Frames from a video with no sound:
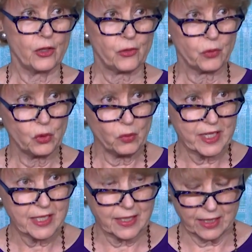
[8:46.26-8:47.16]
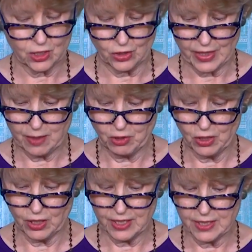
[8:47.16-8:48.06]
through residential
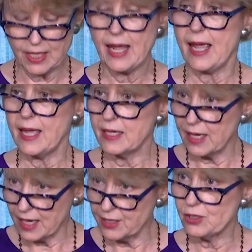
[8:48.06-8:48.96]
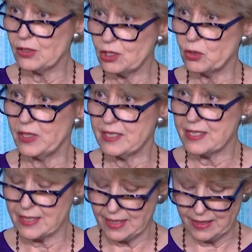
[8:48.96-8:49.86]
neighborhoods and under the Twin
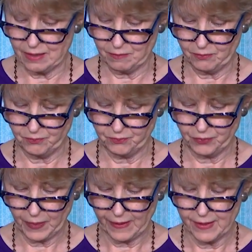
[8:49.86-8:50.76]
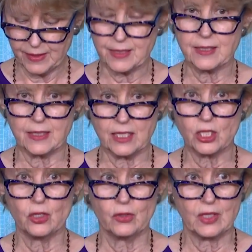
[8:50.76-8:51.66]
Stadium. This is an
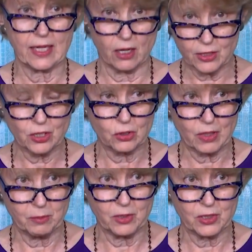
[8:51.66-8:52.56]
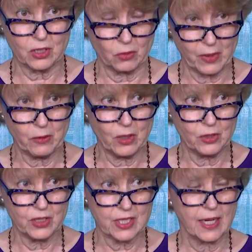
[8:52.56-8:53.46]
issue that also troubles the
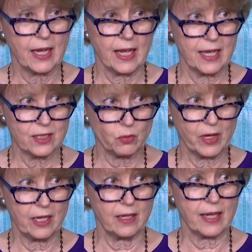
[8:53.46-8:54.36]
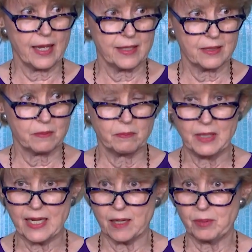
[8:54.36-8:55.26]
railroads as well as
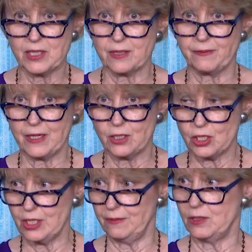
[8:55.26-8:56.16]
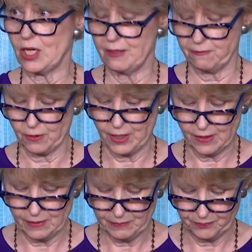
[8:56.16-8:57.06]
Minneapolis Fire Chief John Fruetel.